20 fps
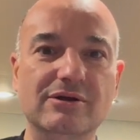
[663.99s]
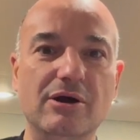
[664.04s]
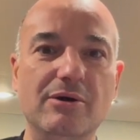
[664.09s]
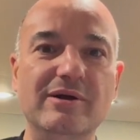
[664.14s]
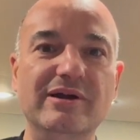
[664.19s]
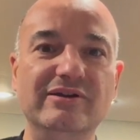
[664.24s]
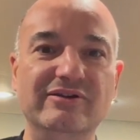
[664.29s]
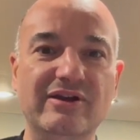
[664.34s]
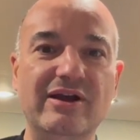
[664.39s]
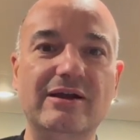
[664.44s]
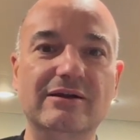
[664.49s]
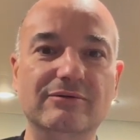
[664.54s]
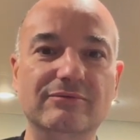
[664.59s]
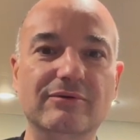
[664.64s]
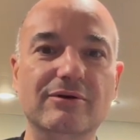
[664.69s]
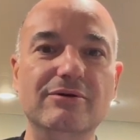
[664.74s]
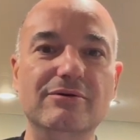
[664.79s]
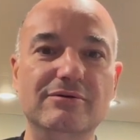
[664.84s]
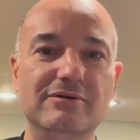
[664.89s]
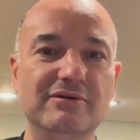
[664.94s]
going down a
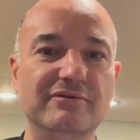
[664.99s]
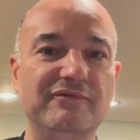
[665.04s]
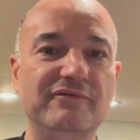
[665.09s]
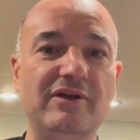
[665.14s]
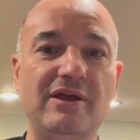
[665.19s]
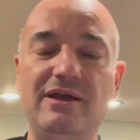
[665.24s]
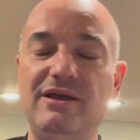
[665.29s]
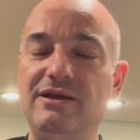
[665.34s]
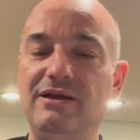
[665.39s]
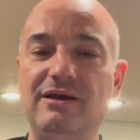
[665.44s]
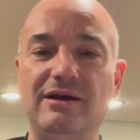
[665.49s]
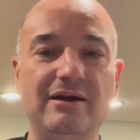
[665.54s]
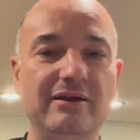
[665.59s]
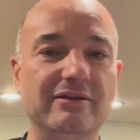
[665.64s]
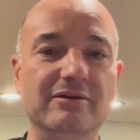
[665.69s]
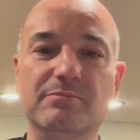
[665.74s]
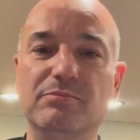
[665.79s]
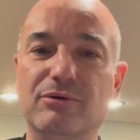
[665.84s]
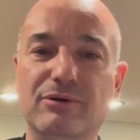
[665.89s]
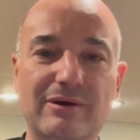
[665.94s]
road of
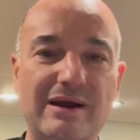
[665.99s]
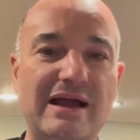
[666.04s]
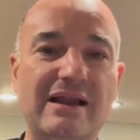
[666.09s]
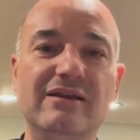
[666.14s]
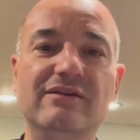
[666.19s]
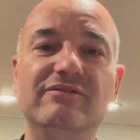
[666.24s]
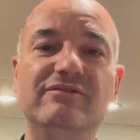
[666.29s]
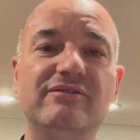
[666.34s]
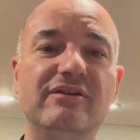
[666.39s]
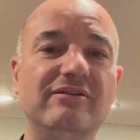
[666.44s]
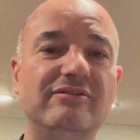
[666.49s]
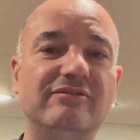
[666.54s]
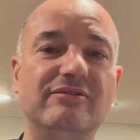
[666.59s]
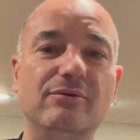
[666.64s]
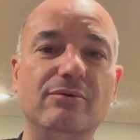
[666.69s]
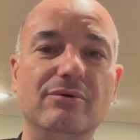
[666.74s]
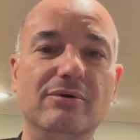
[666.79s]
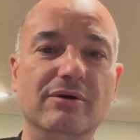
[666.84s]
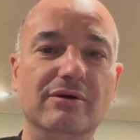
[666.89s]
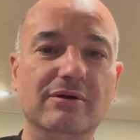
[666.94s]
either paralysis
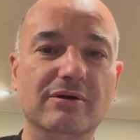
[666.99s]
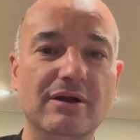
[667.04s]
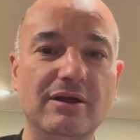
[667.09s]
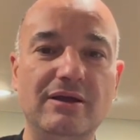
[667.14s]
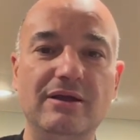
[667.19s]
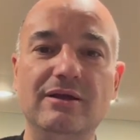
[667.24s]
or,